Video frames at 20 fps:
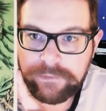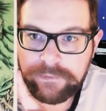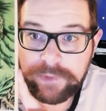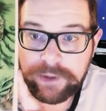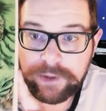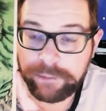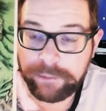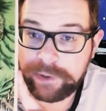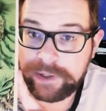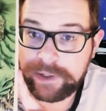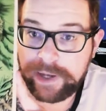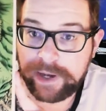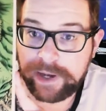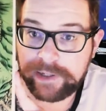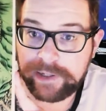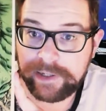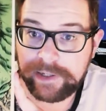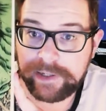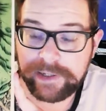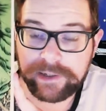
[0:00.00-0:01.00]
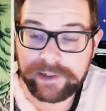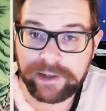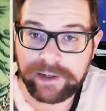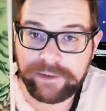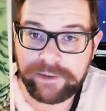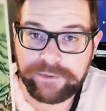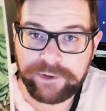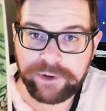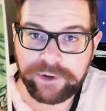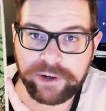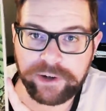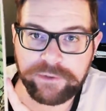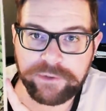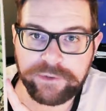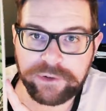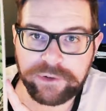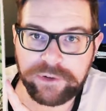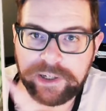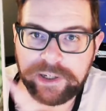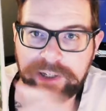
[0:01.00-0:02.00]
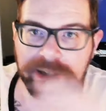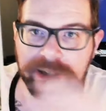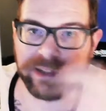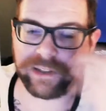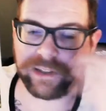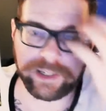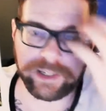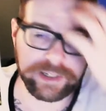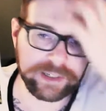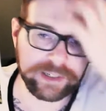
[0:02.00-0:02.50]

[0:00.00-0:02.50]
But yeah, get it. If you're looking to get